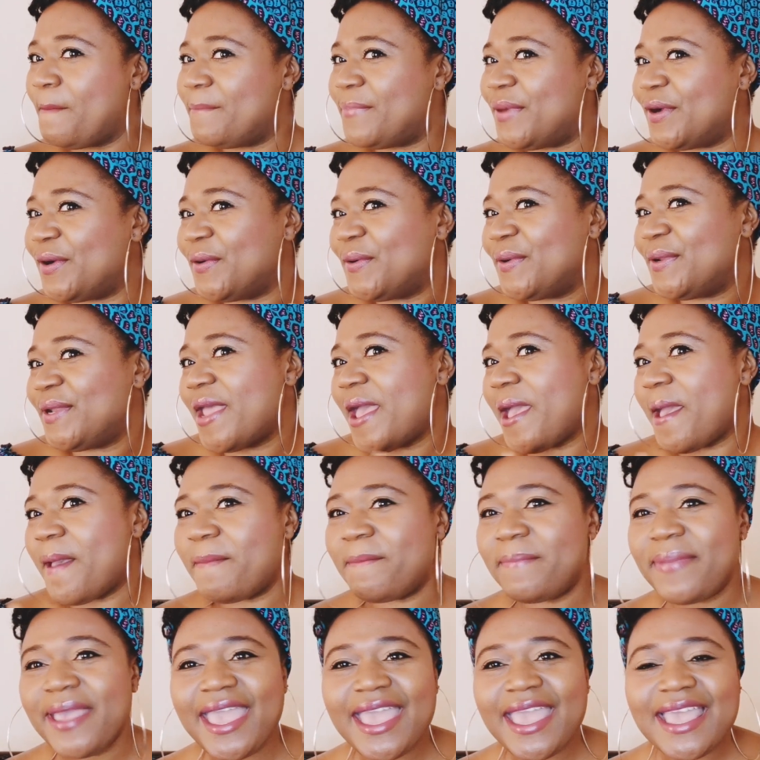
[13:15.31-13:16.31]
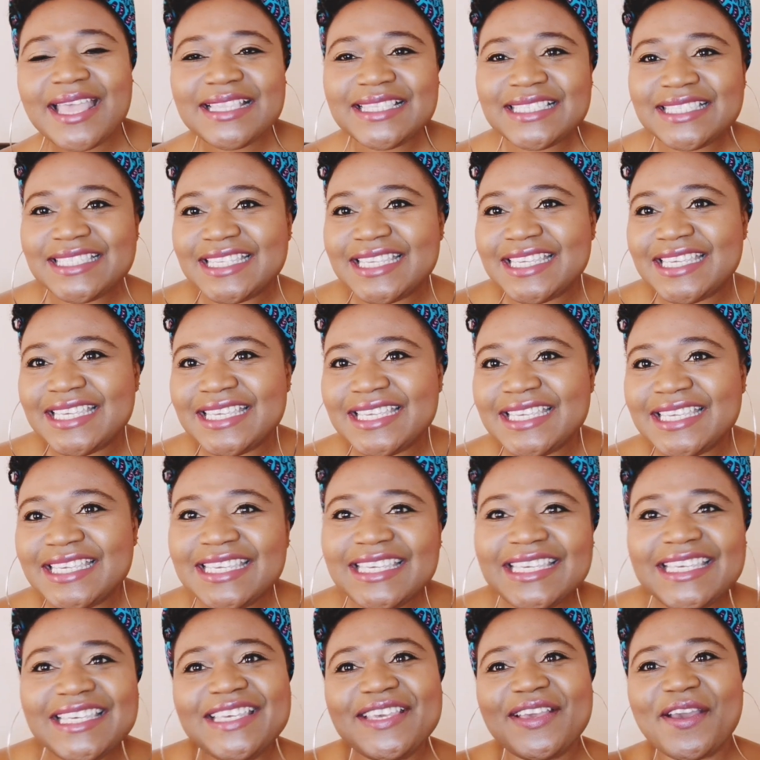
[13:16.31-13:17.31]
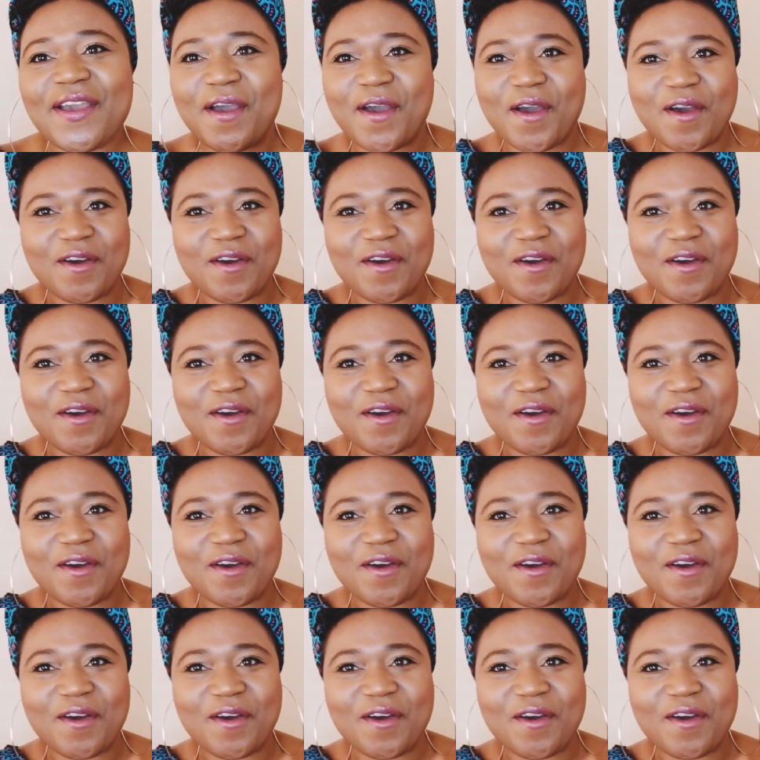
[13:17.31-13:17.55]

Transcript: bon appétit,